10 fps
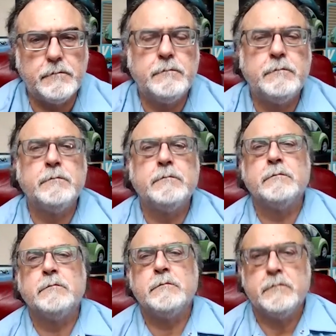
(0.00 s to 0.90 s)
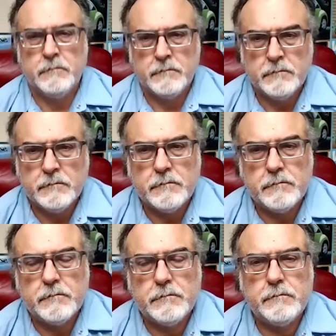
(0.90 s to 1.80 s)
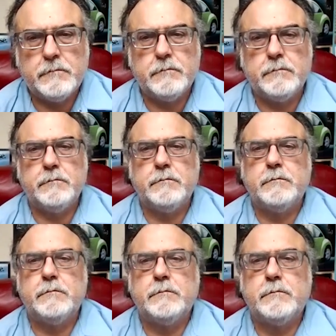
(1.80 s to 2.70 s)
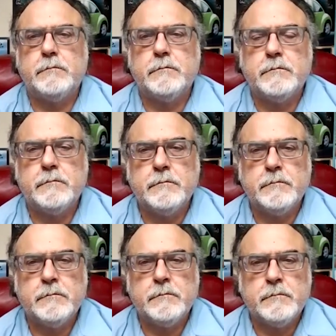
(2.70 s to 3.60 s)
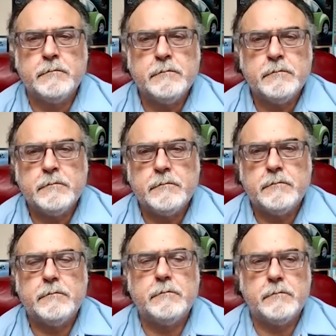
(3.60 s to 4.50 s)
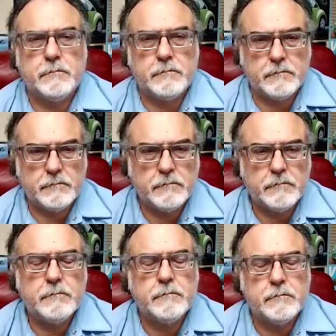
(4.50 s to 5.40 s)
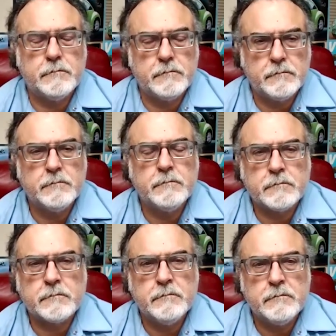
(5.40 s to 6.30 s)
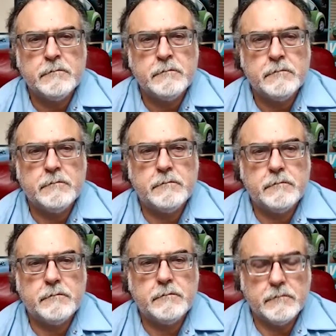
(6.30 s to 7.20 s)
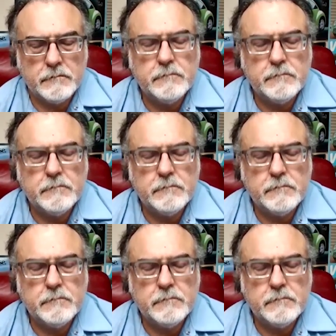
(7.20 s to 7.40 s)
This person isn't speaking.